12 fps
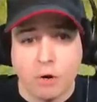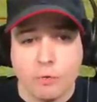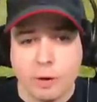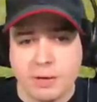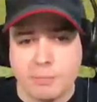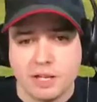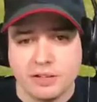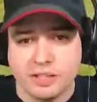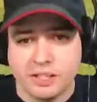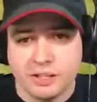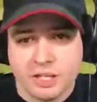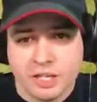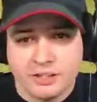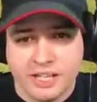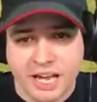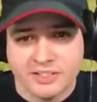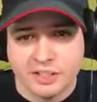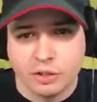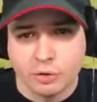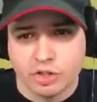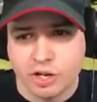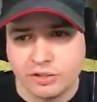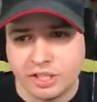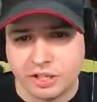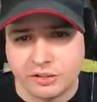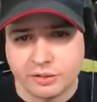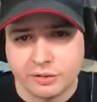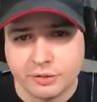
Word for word: wait a minute, the Executioner did it.